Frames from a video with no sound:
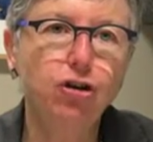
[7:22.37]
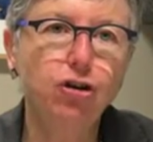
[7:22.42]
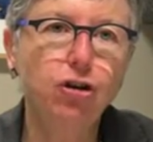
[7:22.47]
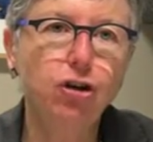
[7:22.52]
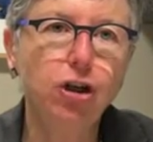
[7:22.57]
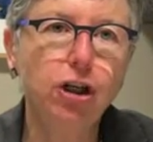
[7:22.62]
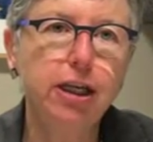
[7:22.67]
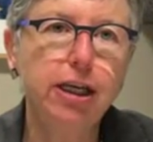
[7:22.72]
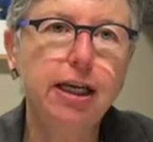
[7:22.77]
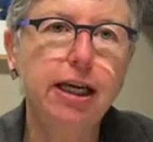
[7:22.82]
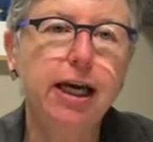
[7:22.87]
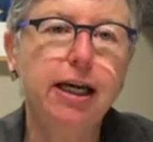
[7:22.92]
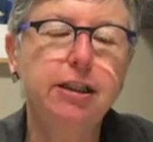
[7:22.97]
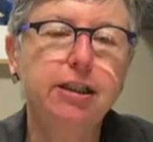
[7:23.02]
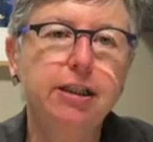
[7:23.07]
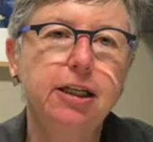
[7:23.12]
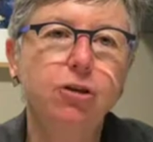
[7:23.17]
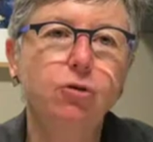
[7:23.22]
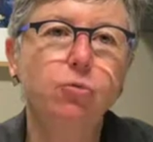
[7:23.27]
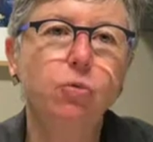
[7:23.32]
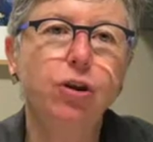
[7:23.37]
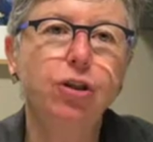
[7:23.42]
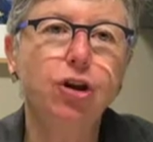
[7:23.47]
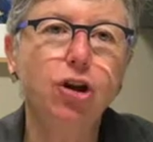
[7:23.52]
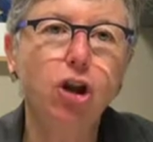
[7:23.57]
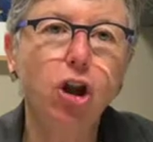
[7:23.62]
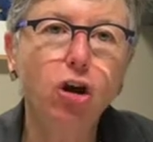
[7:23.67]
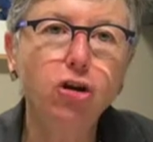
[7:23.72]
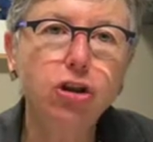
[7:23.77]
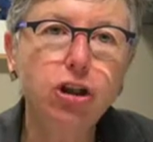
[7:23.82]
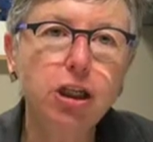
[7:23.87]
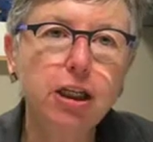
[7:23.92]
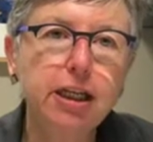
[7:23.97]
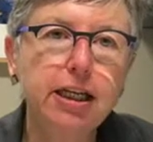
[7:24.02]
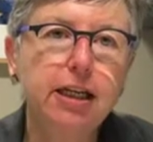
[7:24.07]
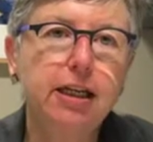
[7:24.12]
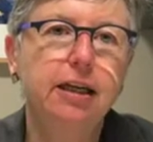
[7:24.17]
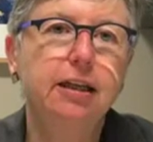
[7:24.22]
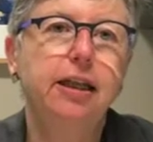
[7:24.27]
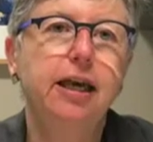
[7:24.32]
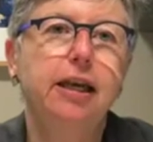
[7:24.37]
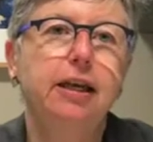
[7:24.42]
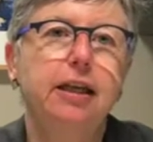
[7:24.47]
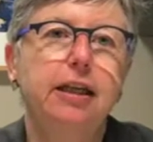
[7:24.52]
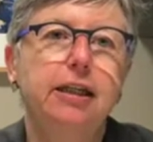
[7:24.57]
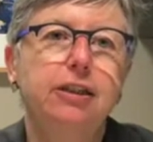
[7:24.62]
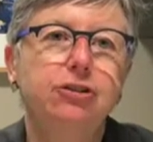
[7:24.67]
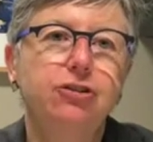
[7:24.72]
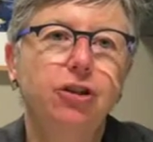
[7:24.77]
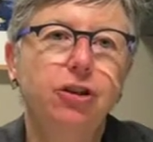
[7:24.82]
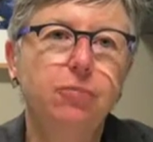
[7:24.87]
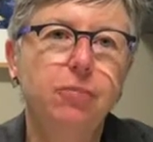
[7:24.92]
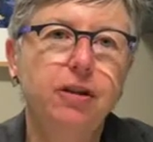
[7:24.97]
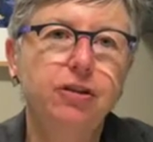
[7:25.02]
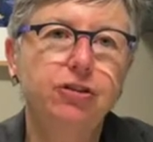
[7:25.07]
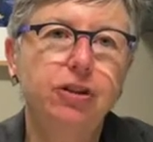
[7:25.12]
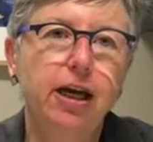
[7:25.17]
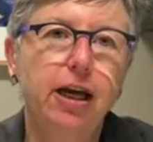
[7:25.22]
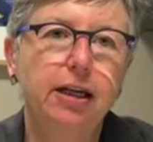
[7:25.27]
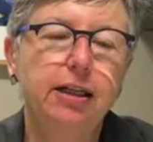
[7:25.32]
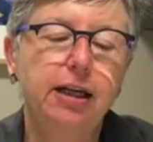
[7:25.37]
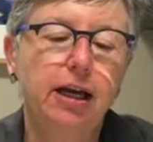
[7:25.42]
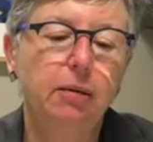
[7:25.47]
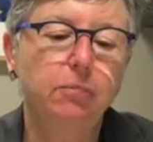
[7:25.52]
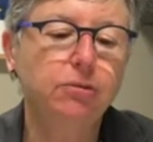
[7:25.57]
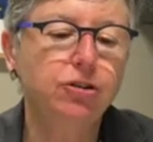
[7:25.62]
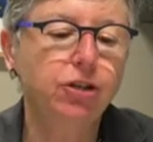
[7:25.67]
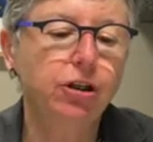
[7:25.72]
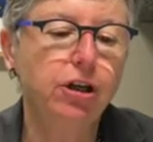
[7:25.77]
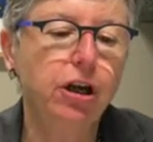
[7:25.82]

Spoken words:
early and dealt with locally, that leads to the best outcomes.